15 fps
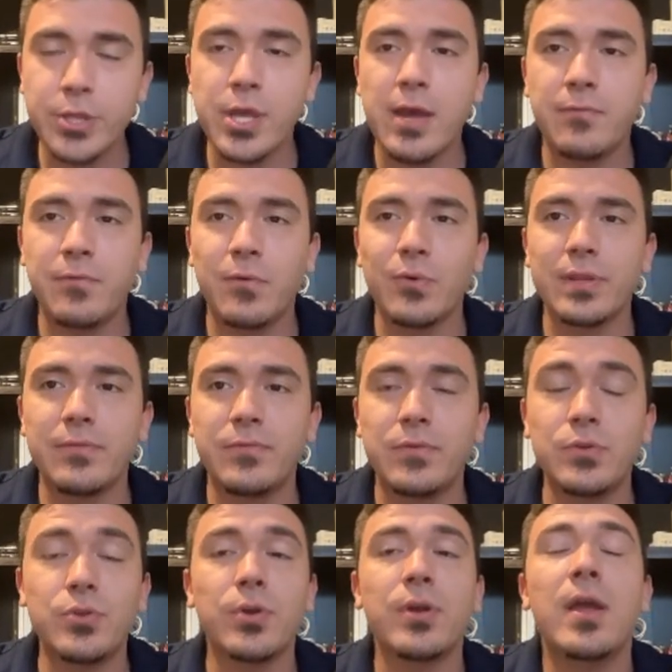out for in the
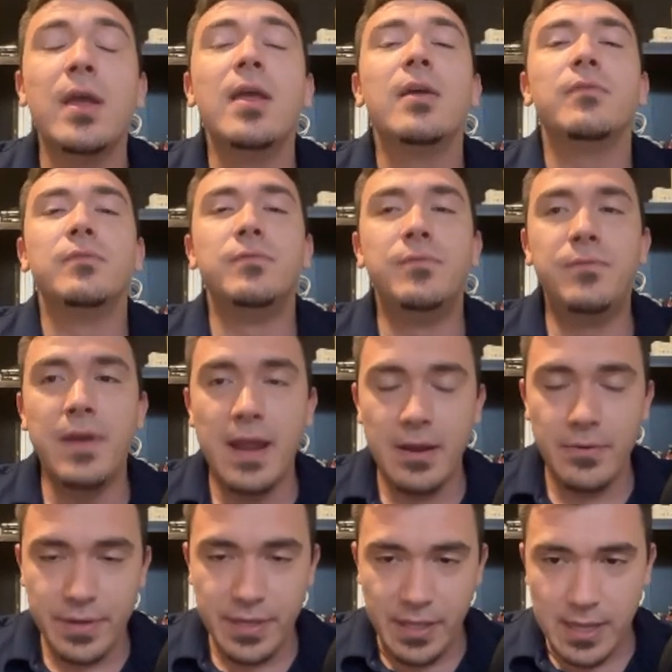future.
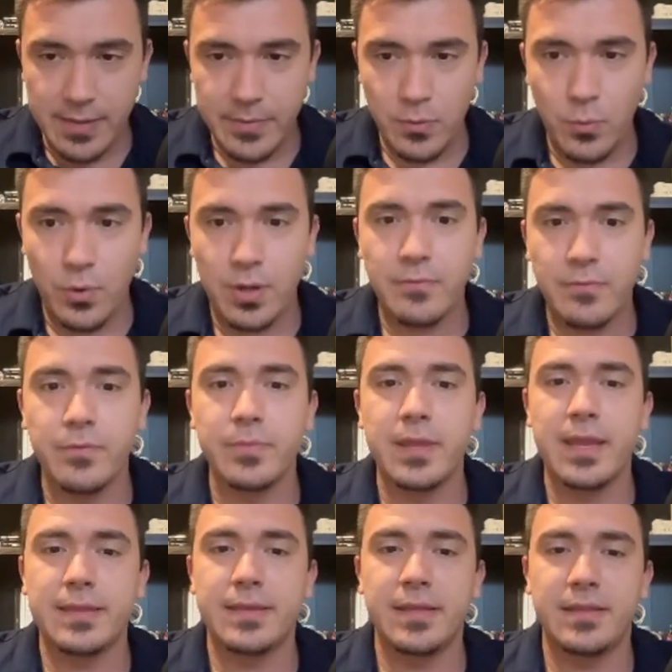Very common wording from
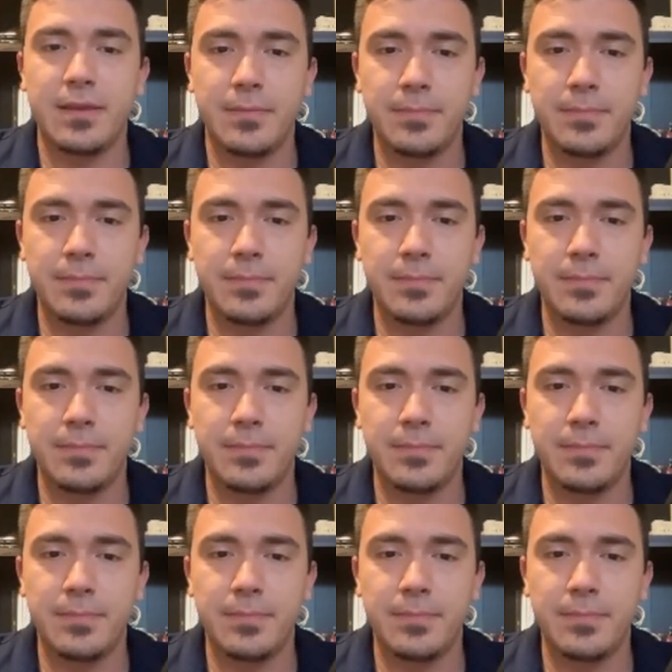the SAT.